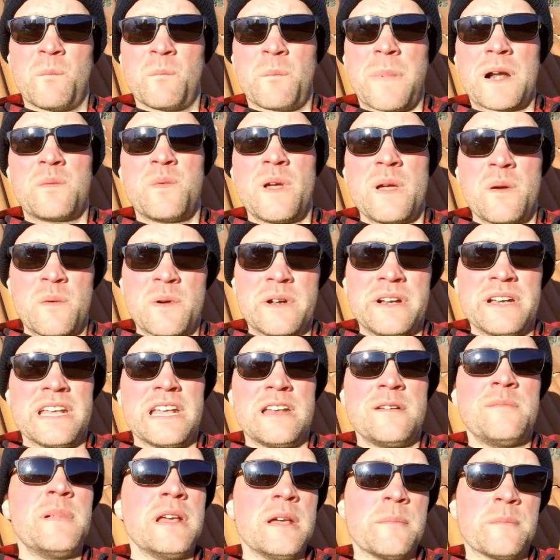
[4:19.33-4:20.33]
but we would
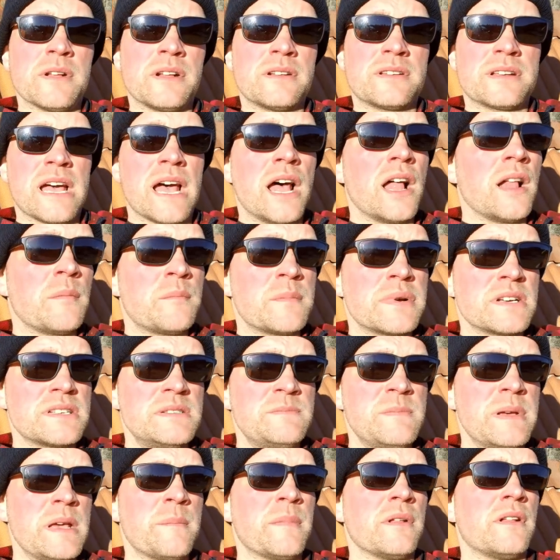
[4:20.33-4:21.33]
need people to help
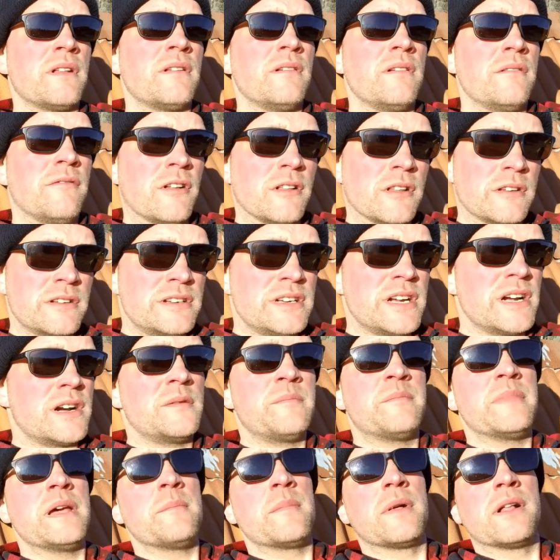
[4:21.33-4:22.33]
us, people
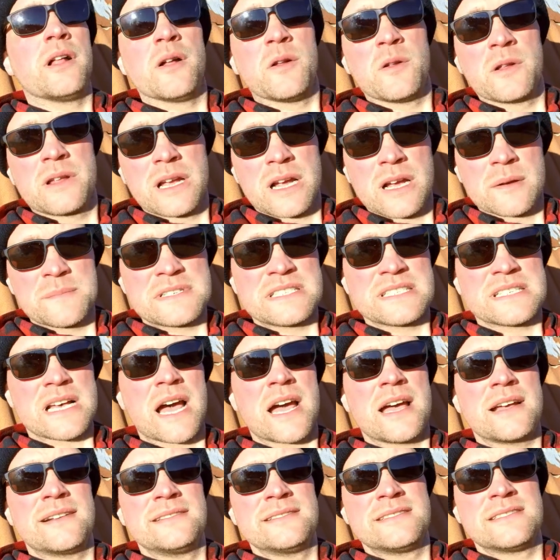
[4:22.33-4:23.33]
volunteer, people holding up
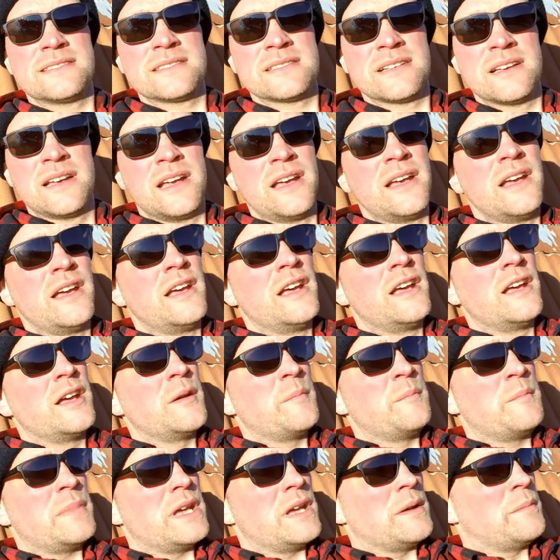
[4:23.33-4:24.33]
signs,
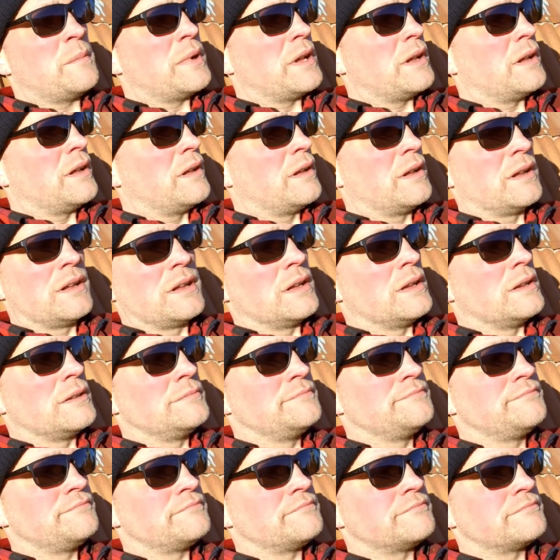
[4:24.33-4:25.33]

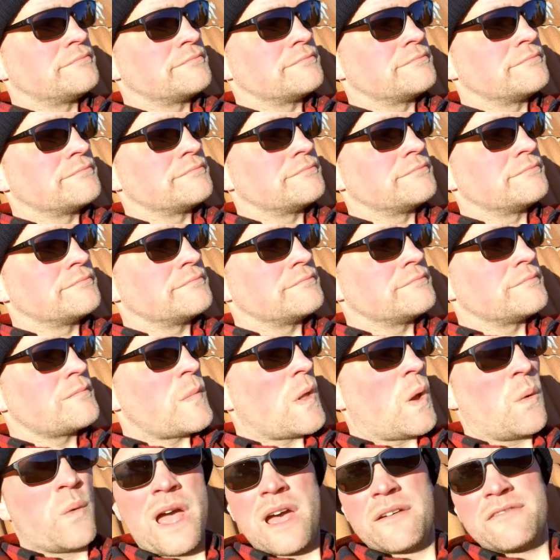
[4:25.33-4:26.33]
people...
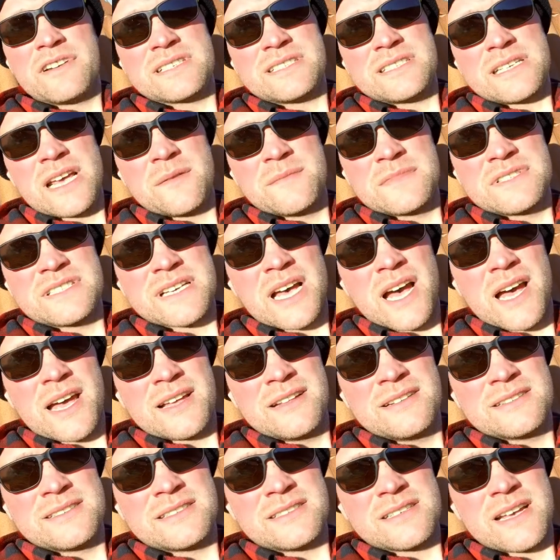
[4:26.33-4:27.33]
We have the same
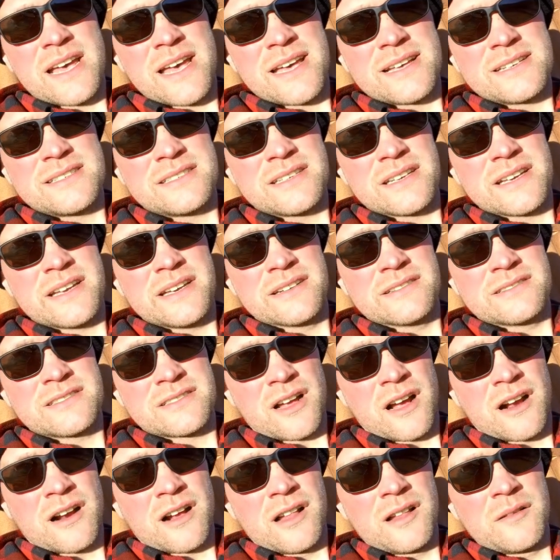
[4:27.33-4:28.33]
signs as in
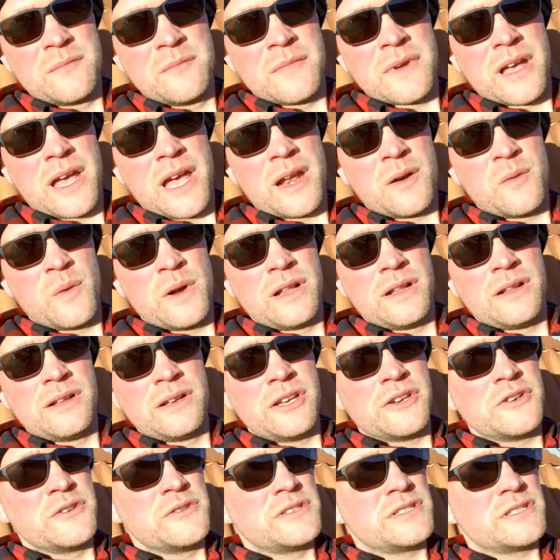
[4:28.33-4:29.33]
Stockholm and we'll
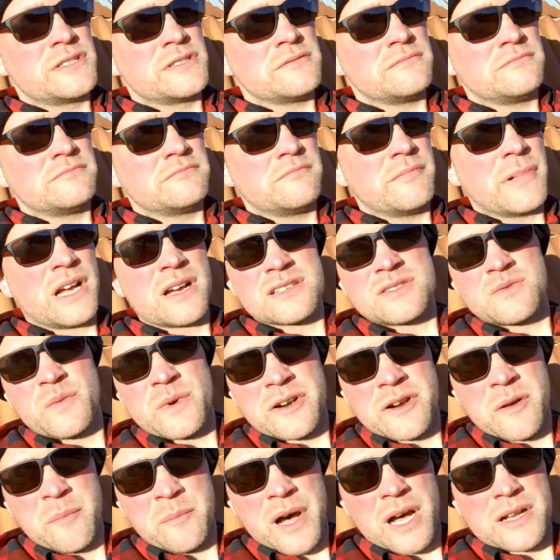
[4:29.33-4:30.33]
use, because
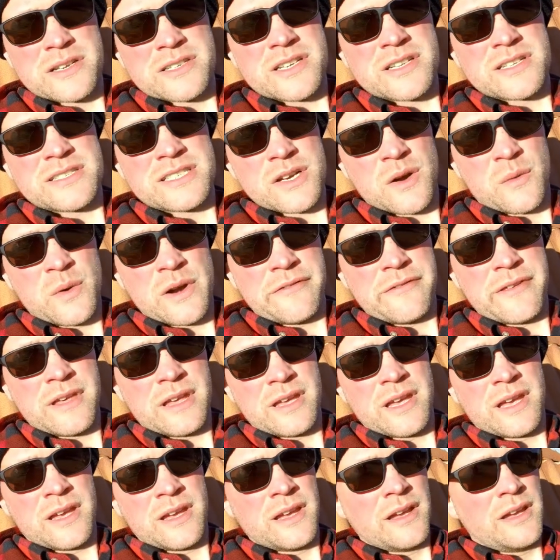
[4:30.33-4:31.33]
we're in a budget, so we're
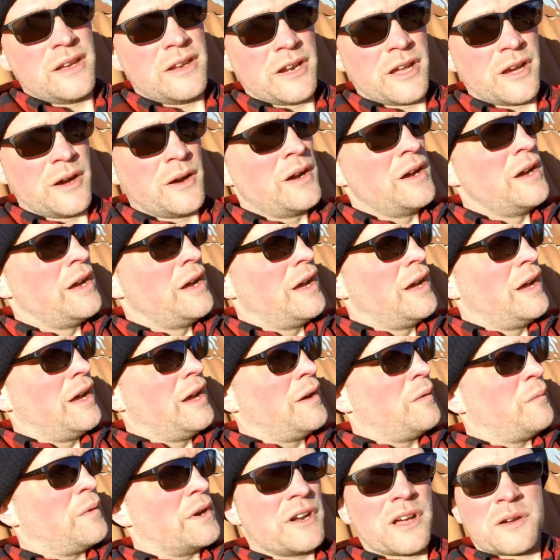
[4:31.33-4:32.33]
thinking, you know,
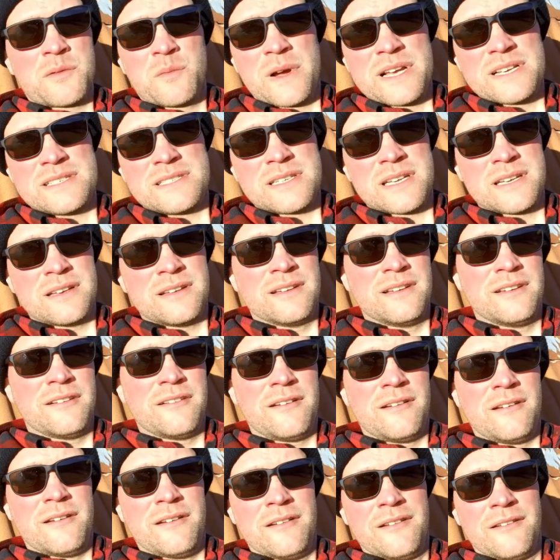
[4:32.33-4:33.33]
we're not wasting
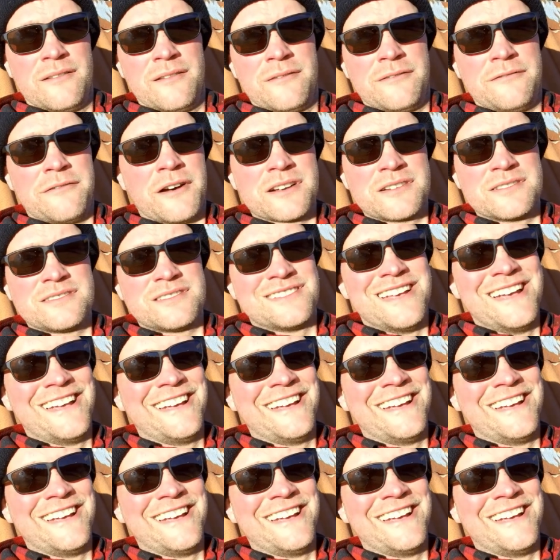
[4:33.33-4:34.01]
uh, funds.